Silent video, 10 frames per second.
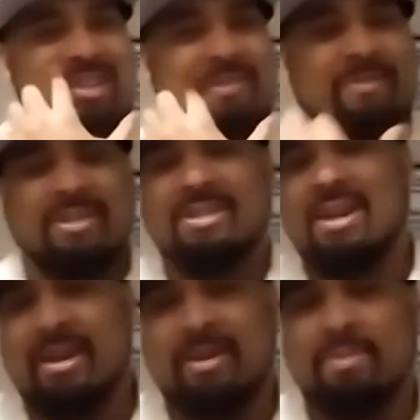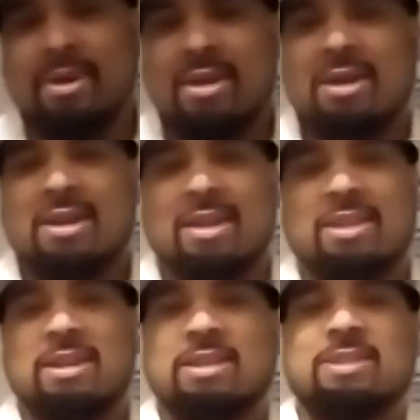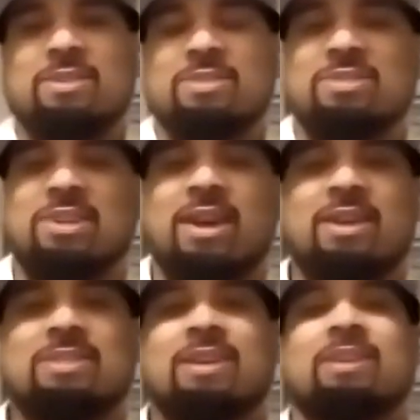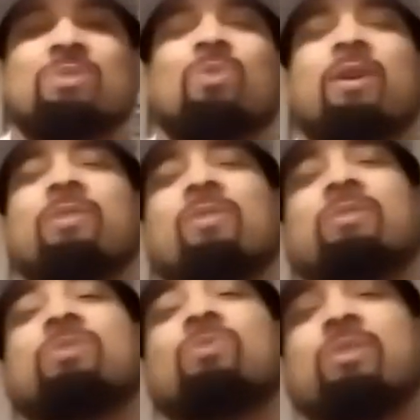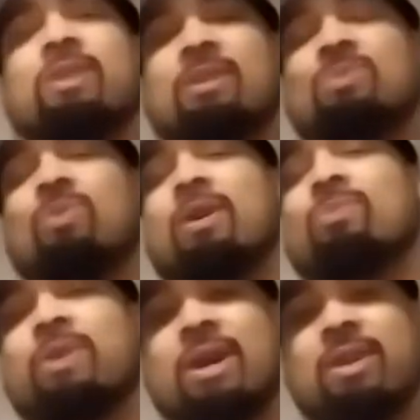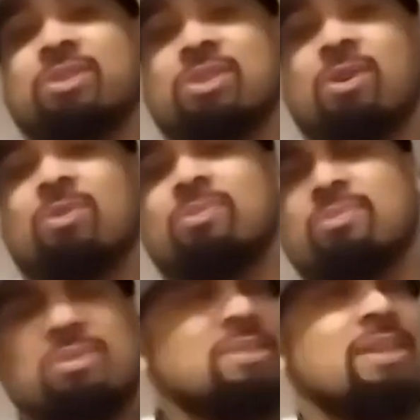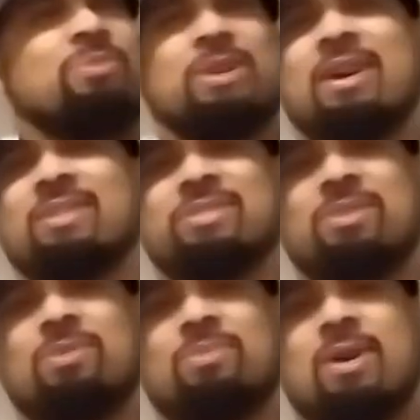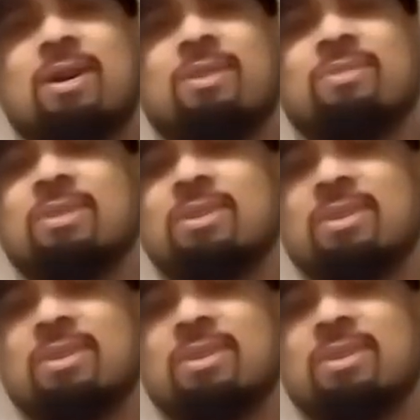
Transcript: Jeff at the time, and then he tells Jazz, I guess while they're on tour, guess what? We got a show. And he's like, we got a show? Wow.